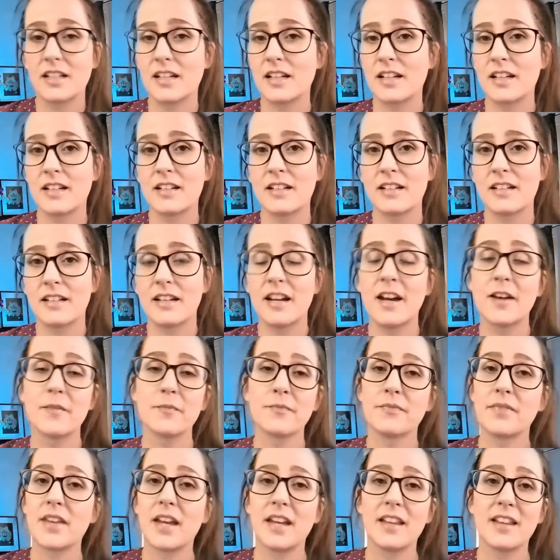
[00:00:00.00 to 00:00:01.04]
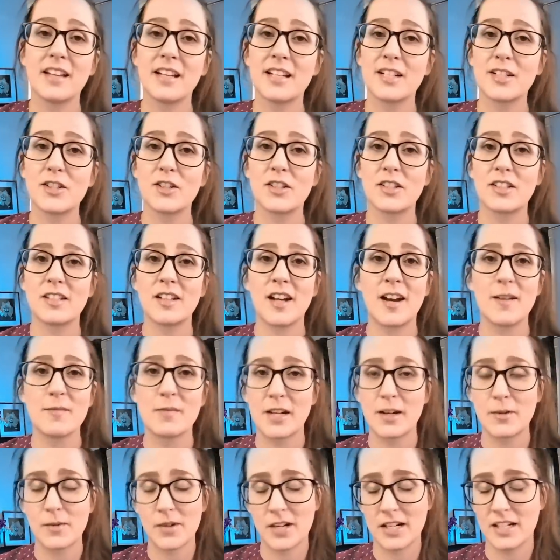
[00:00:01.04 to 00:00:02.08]
And yeah, I think it's just time that
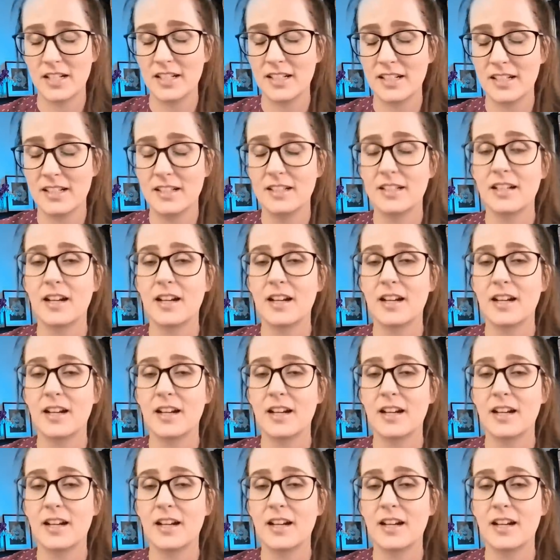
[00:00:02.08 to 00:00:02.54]
I watched it,